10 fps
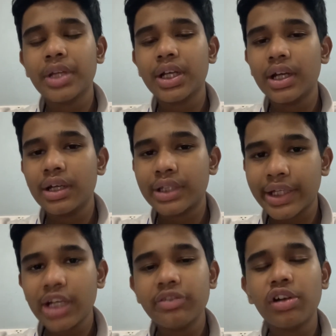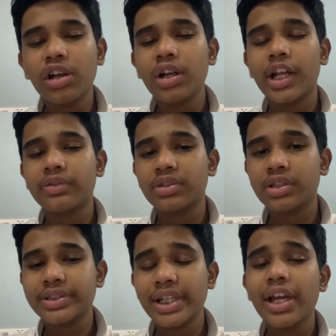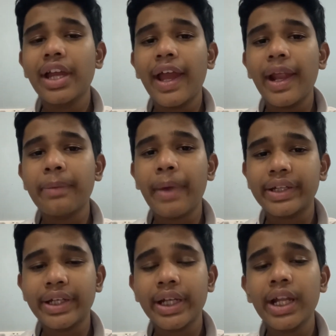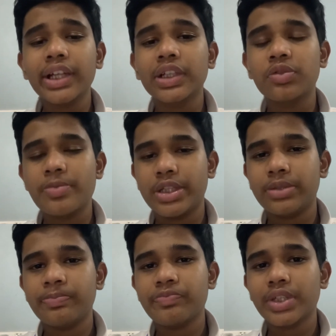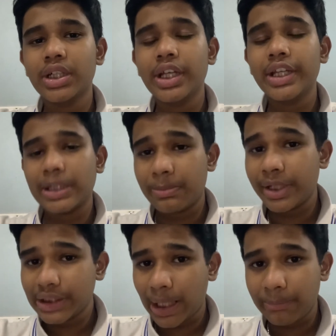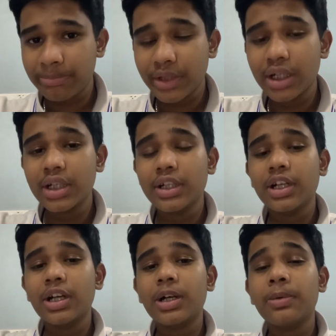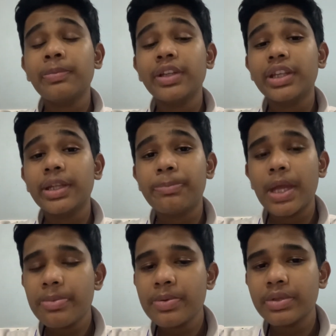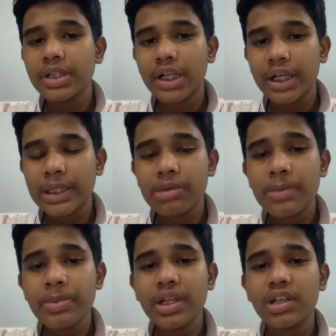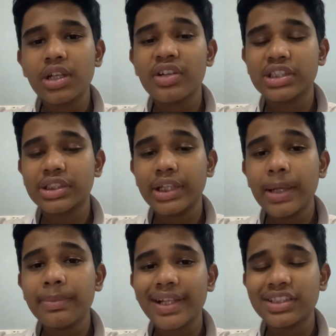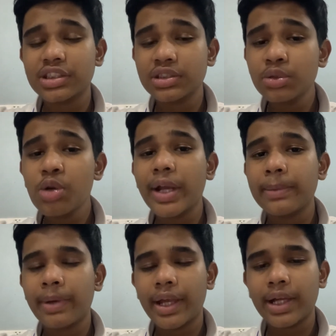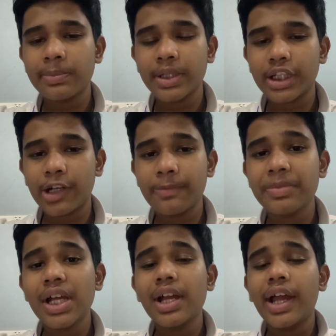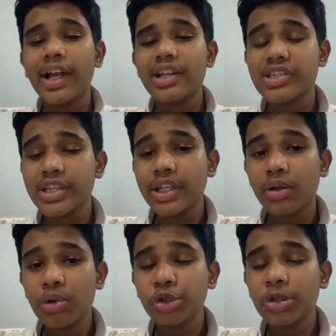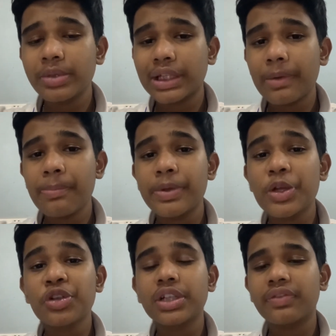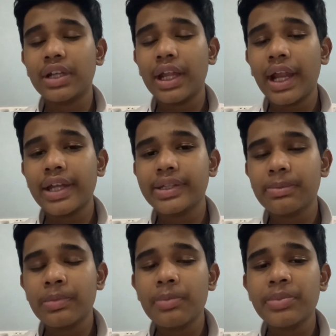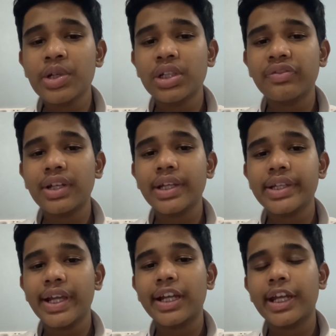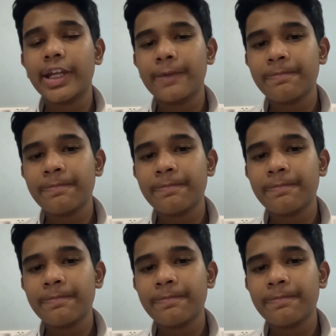the king followed her words and married another woman. In the meantime, the baby girl was named as Snow White by her mother, and she grew to become a beautiful and young lady.